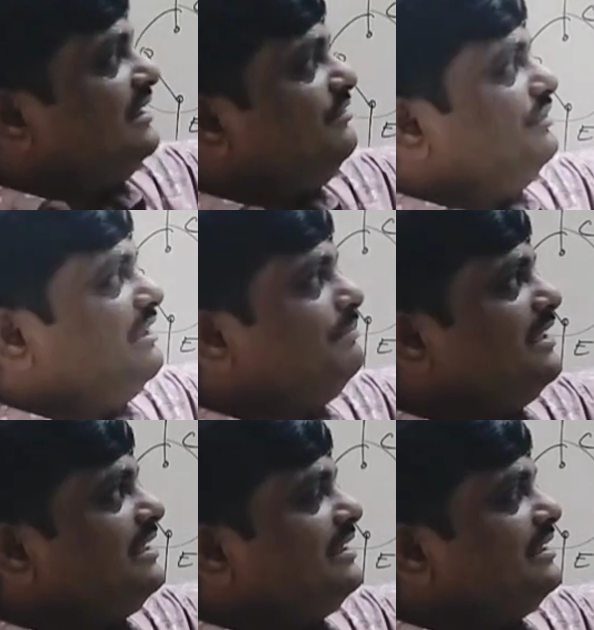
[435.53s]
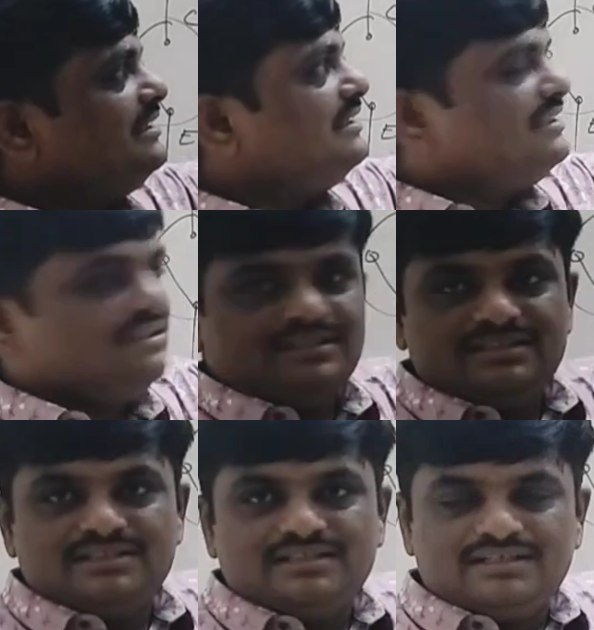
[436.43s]
the VB,
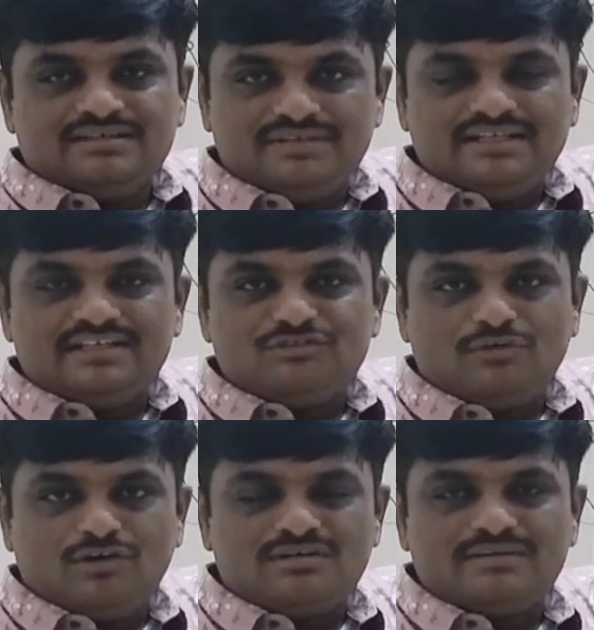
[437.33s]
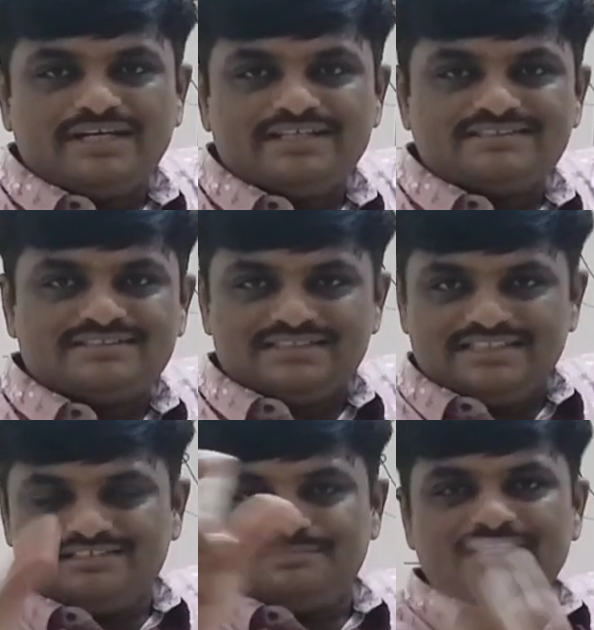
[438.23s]
when it is forward bias,
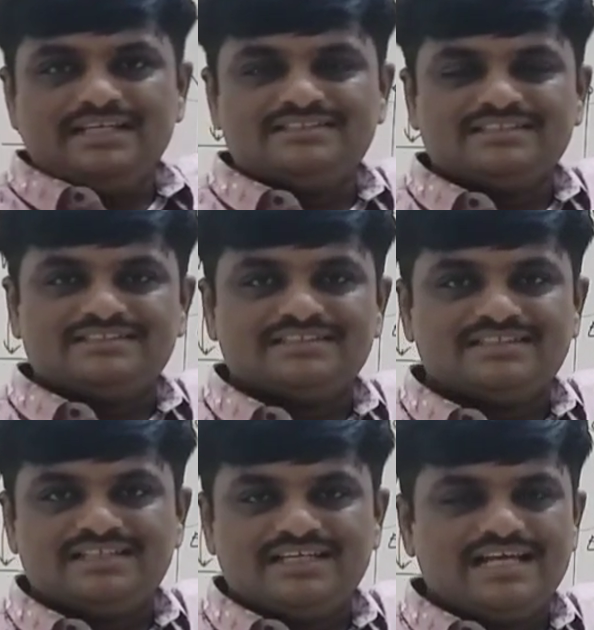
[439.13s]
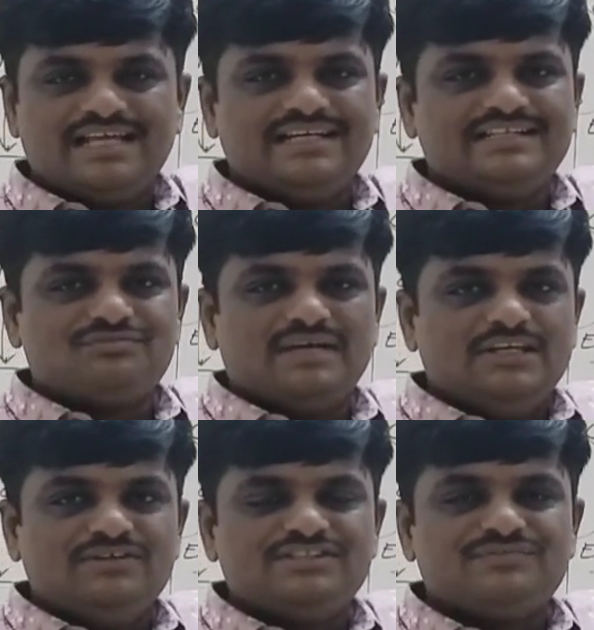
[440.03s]
it is a PN junction and its
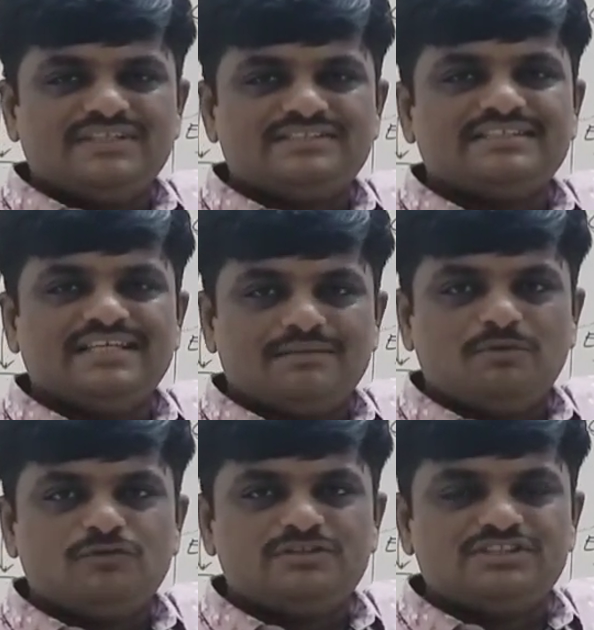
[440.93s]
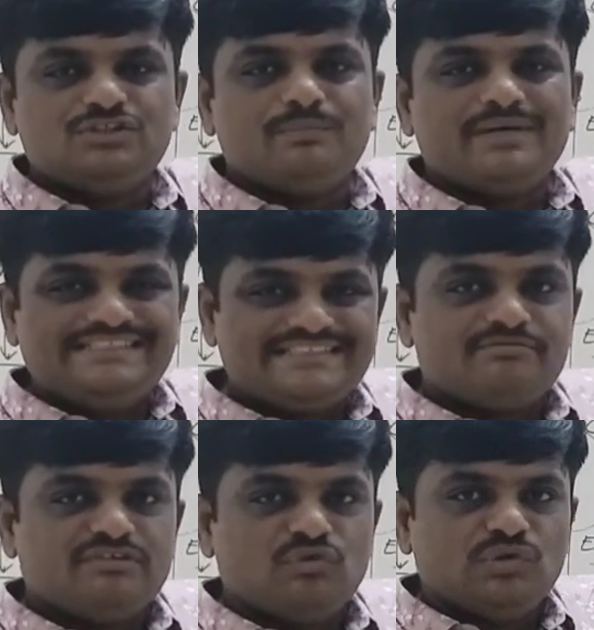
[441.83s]
value is fixed near about 0.7
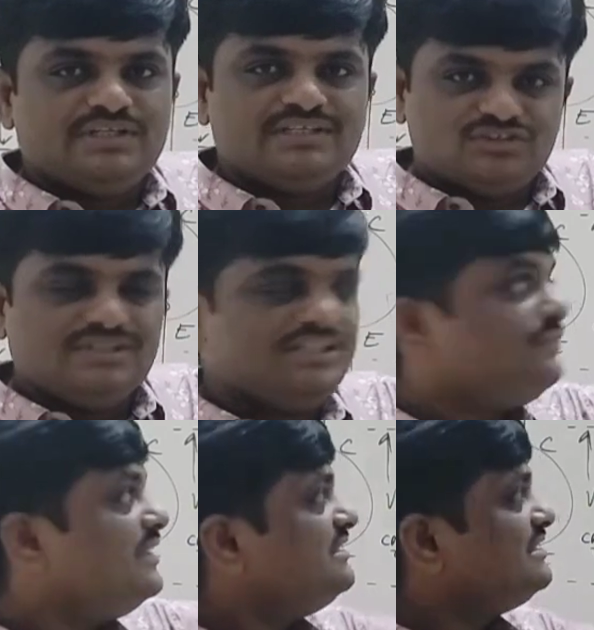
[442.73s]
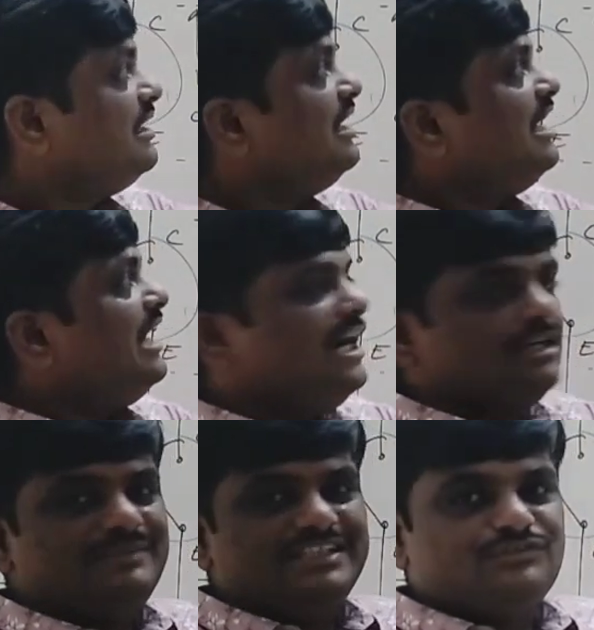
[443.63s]
volt. So it is fixed,
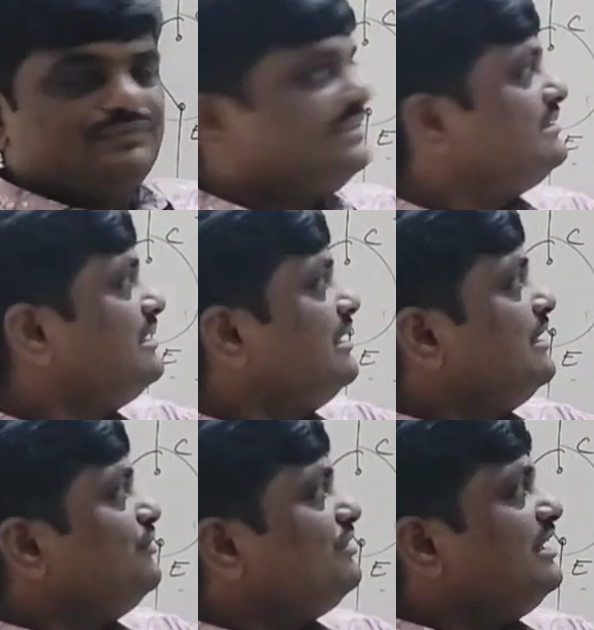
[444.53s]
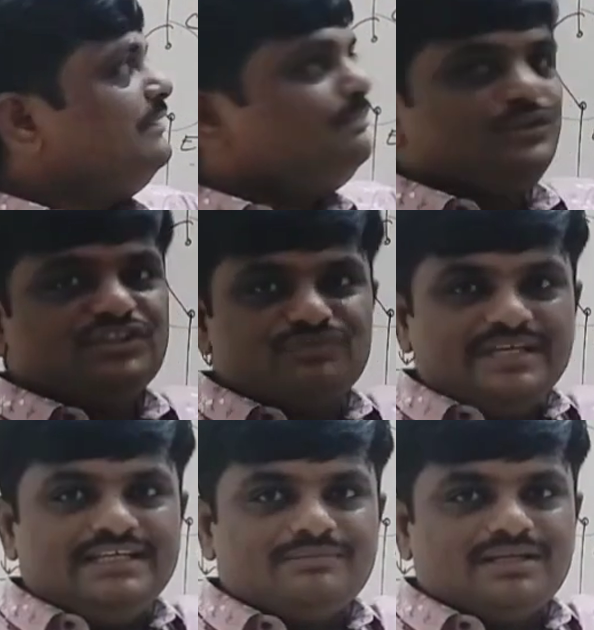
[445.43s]
RB is fixed. So the input is
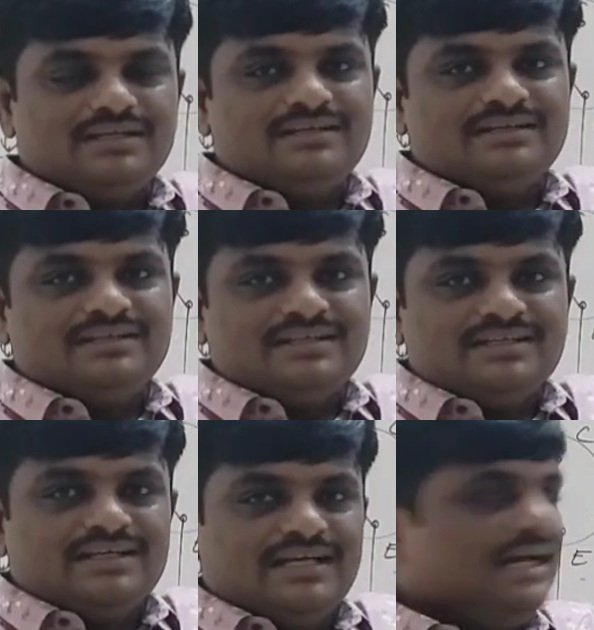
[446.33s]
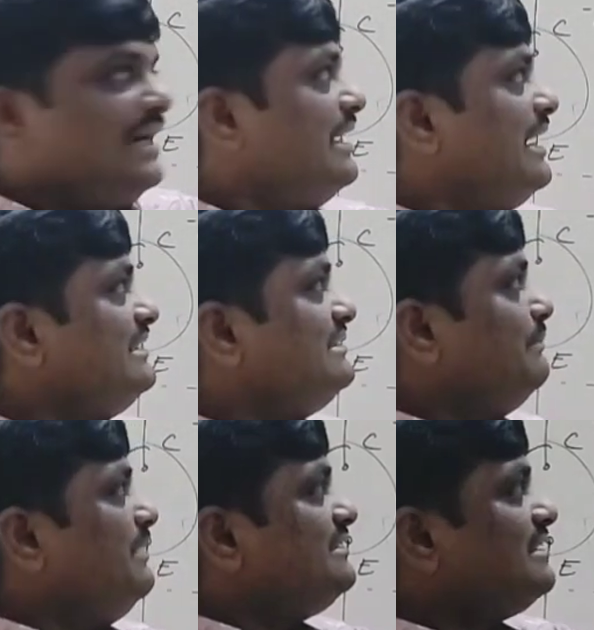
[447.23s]
variable and hence
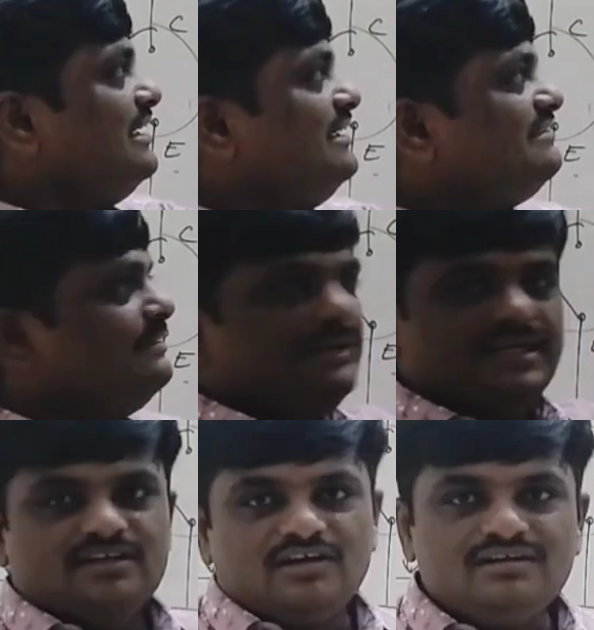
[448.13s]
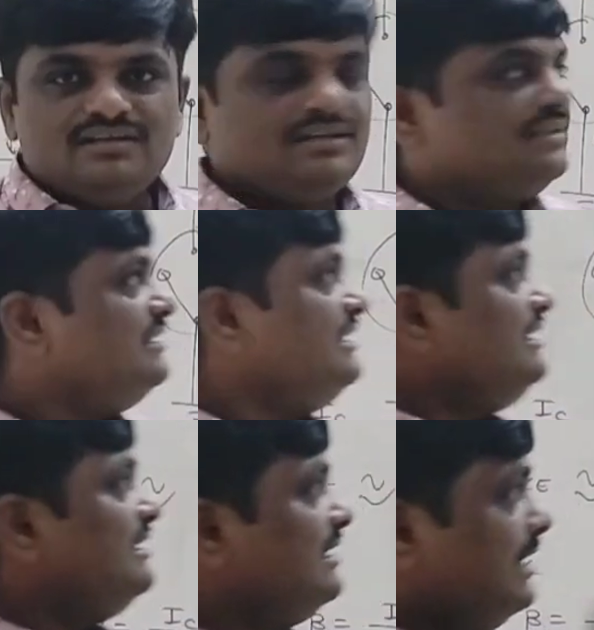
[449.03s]
the base current is dependent on
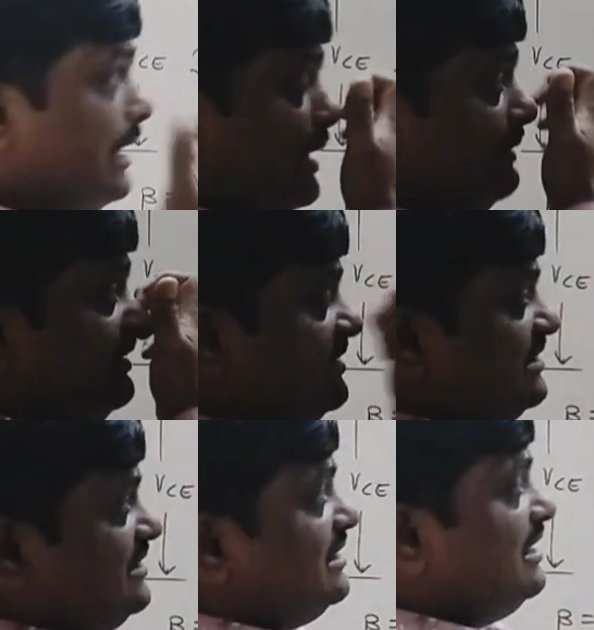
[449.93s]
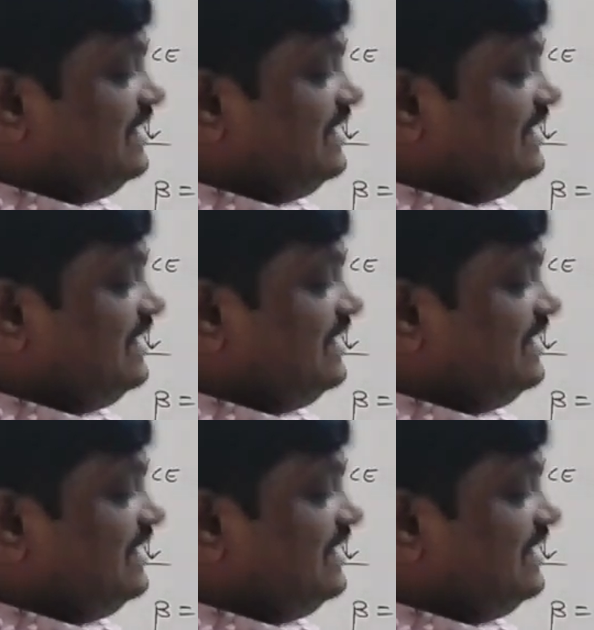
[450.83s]
the this